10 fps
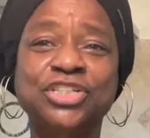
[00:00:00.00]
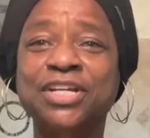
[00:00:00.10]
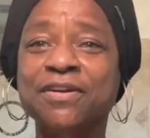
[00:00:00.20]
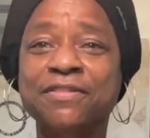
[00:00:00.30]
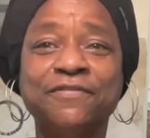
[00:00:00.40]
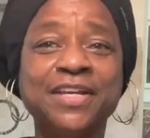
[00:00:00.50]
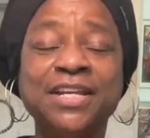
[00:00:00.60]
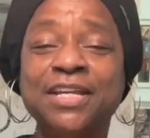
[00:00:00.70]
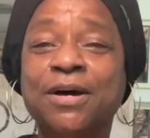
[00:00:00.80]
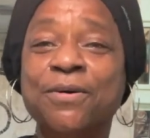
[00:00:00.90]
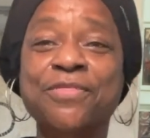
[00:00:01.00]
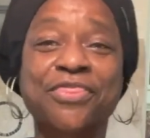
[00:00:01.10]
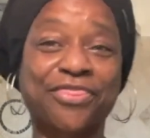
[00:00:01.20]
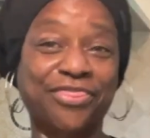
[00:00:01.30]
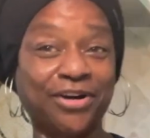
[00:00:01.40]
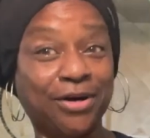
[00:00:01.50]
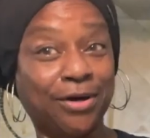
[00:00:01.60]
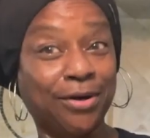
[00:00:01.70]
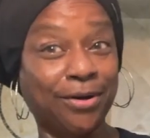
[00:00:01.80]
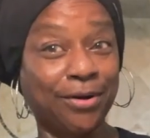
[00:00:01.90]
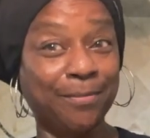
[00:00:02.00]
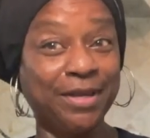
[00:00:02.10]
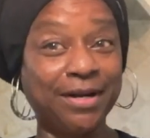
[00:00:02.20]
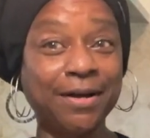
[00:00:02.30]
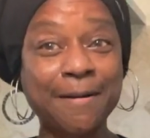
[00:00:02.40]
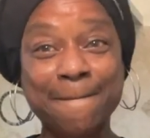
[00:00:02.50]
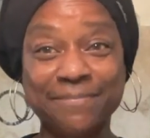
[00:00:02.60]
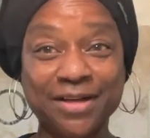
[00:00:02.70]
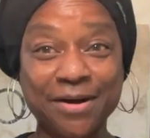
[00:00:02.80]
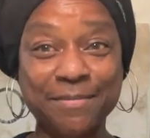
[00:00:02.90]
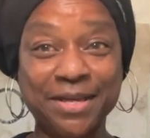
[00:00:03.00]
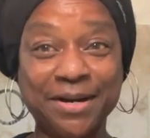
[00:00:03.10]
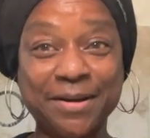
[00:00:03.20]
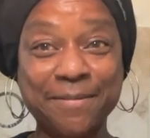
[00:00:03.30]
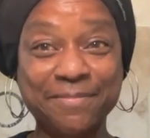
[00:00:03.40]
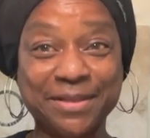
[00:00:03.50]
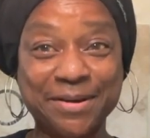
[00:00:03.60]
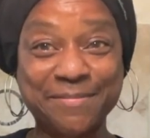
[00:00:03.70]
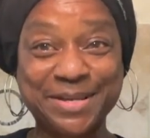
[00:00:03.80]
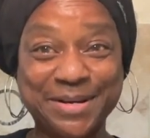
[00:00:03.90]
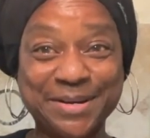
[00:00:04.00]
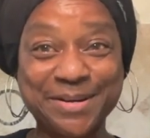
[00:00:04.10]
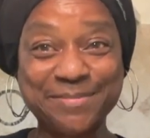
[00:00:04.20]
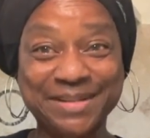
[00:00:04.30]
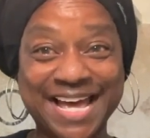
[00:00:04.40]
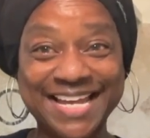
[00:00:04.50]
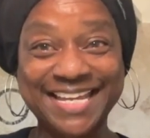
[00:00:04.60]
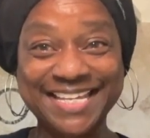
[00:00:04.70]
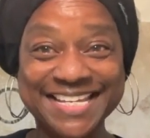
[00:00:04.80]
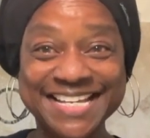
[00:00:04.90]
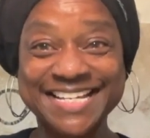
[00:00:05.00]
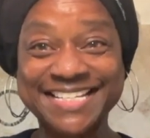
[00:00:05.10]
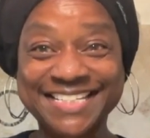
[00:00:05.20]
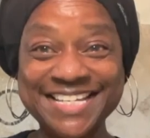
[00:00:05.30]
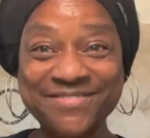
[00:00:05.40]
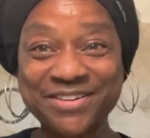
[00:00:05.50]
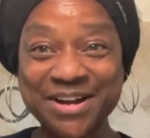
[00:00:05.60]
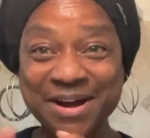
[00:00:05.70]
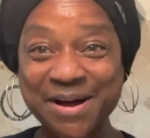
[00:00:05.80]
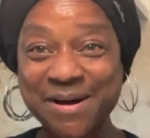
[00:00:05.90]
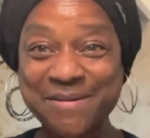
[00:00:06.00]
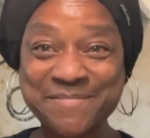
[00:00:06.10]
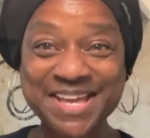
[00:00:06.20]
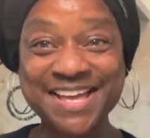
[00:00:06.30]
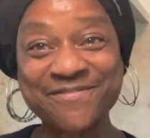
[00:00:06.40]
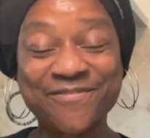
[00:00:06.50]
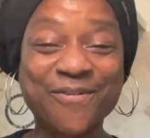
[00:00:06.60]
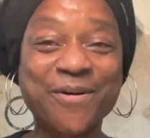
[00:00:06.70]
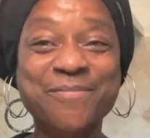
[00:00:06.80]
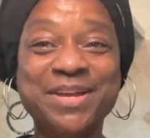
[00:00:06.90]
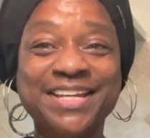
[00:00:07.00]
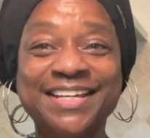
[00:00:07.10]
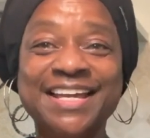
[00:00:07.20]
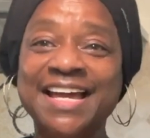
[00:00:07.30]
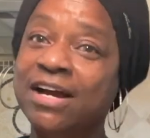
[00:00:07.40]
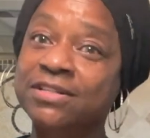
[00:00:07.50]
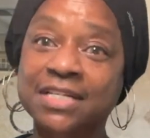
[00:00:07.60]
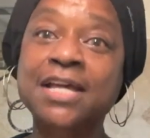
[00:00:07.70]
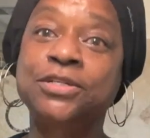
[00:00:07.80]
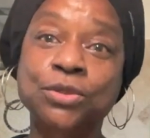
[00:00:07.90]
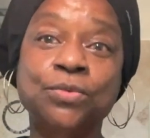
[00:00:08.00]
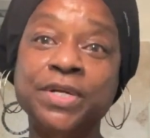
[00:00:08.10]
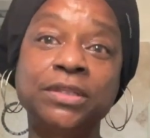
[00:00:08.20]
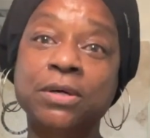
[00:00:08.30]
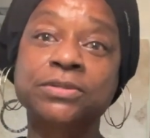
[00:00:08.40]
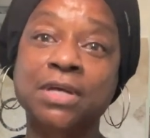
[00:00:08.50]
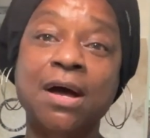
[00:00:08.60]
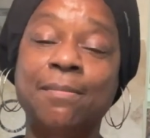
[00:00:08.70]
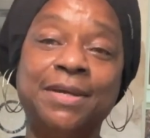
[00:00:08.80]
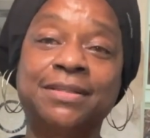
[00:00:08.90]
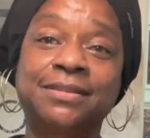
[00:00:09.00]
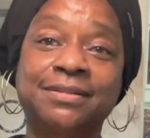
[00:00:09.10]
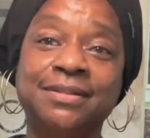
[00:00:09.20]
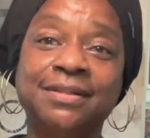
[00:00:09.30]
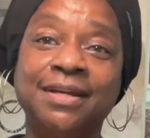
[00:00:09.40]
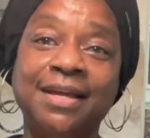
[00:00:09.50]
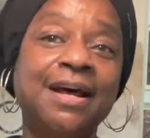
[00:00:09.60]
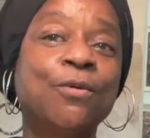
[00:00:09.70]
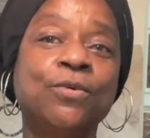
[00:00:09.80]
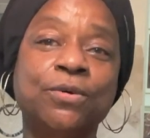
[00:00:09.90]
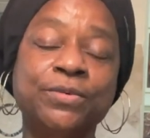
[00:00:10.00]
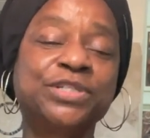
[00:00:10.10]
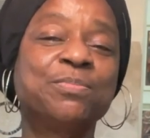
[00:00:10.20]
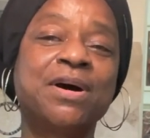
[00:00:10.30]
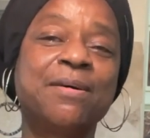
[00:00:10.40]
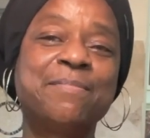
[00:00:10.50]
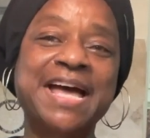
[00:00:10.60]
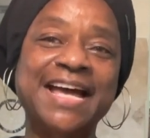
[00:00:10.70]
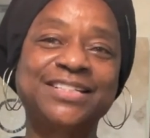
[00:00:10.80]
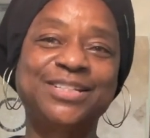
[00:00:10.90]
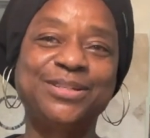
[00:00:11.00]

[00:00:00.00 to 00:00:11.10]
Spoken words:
Share the video. Thumb it up, thumb it up, thumb it up. Like it. Leave a comment for me because I do read those comments and I will respond back to